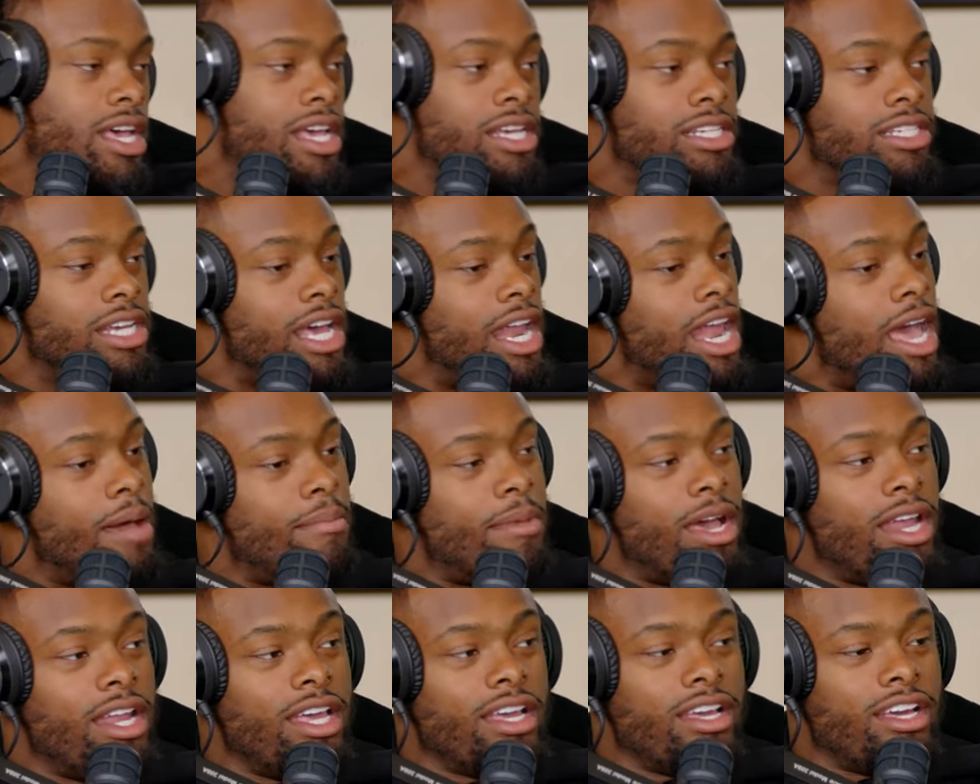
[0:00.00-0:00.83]
Shout out
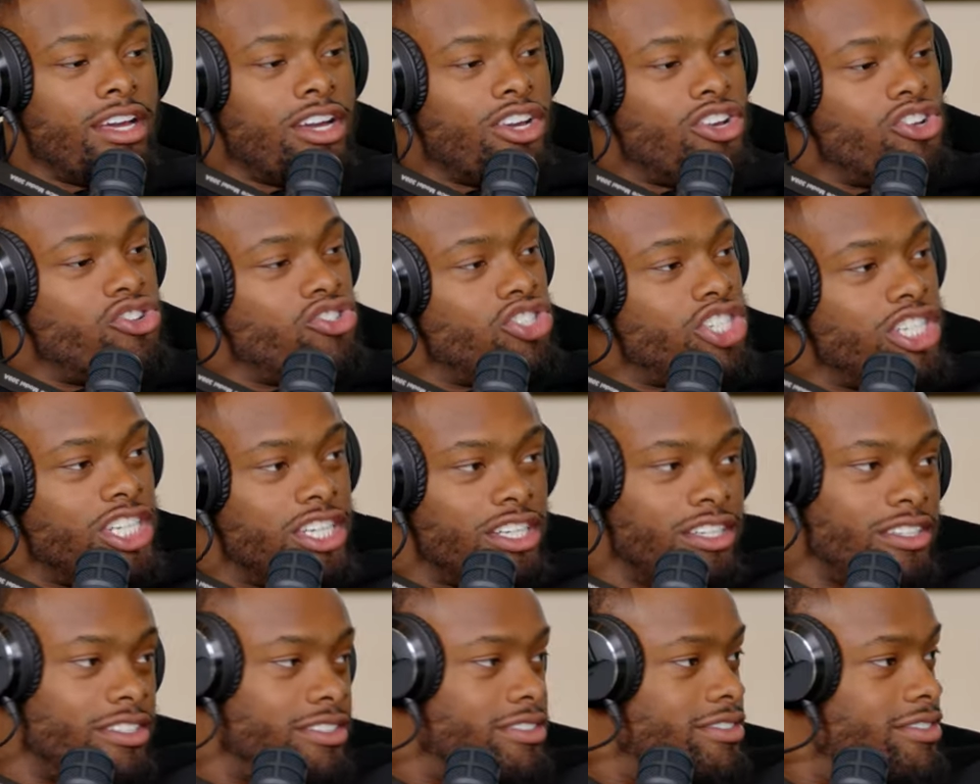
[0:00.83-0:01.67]
my nigga Gucci.
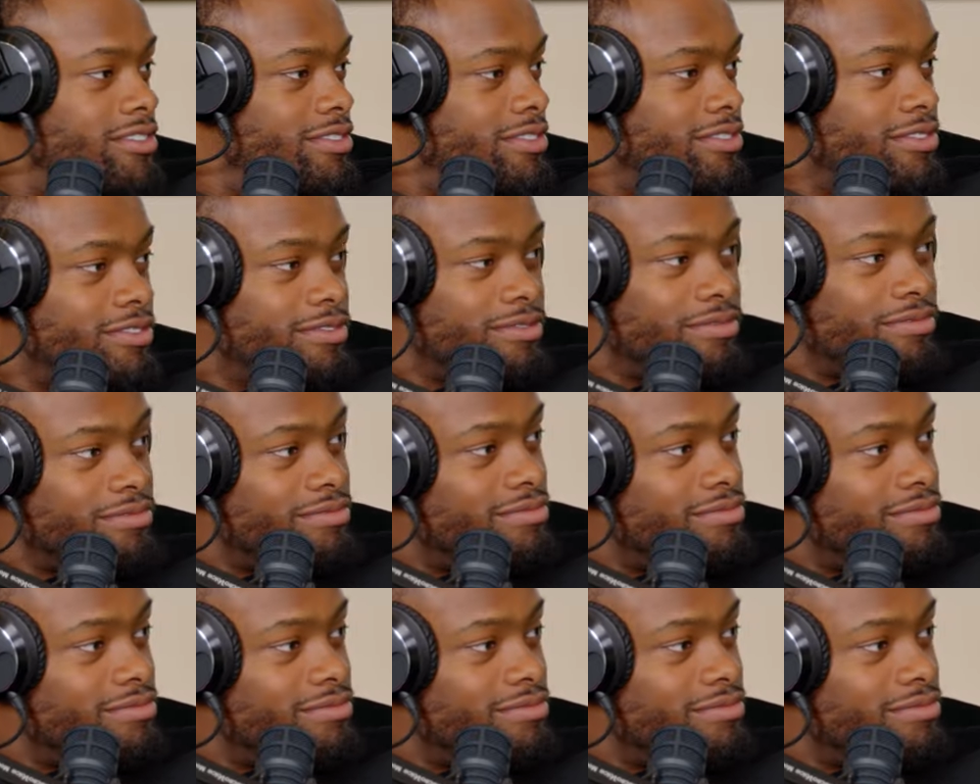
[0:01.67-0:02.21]
Wait, and then